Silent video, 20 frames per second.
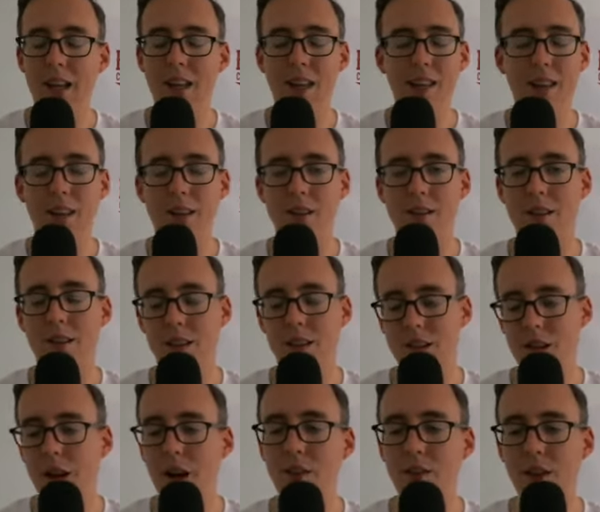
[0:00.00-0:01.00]

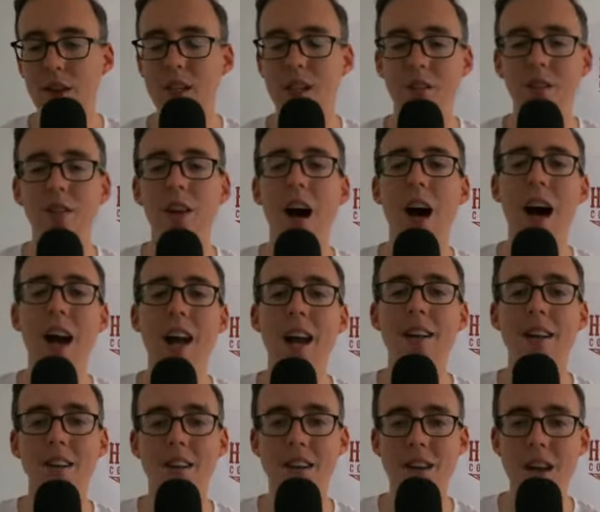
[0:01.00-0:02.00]
This offensive line
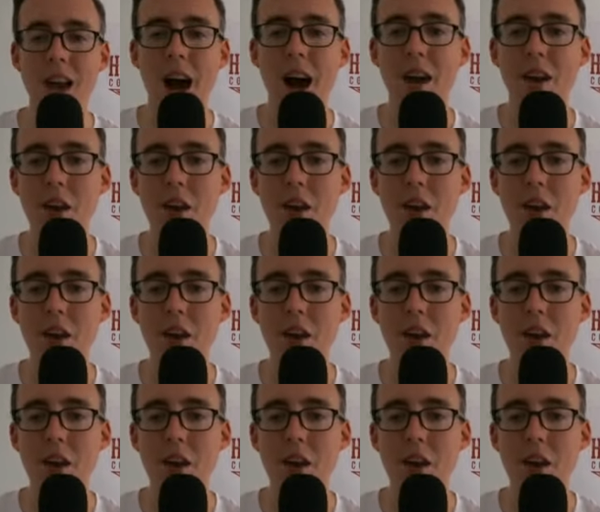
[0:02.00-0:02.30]
does not